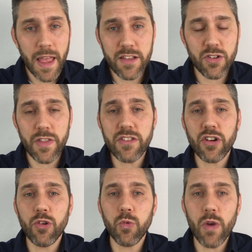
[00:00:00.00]
And so that's
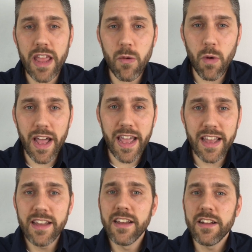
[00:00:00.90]
a great
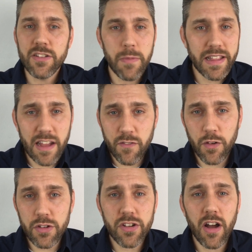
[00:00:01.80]
way to make that
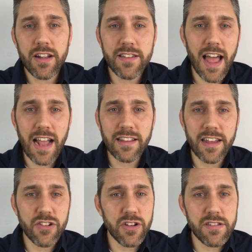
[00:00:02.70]
first contact
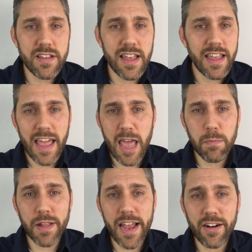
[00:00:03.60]
and just say,
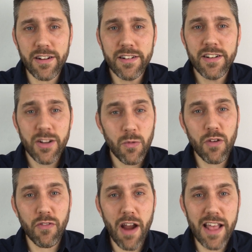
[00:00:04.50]
hey planner,
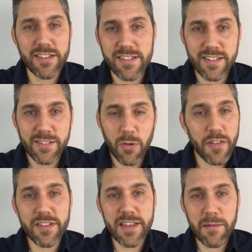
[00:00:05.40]
we're friends. We're
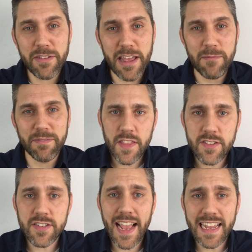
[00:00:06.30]
on the same team. The
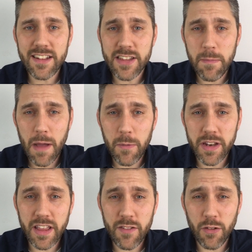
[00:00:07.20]
second tip I
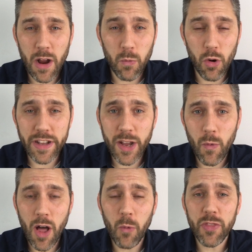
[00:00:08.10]
would give around working
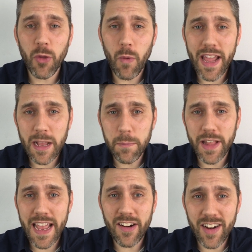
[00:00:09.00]
well with the wedding
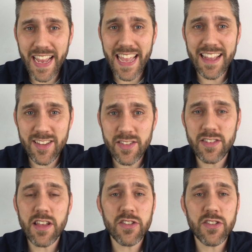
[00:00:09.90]
planner is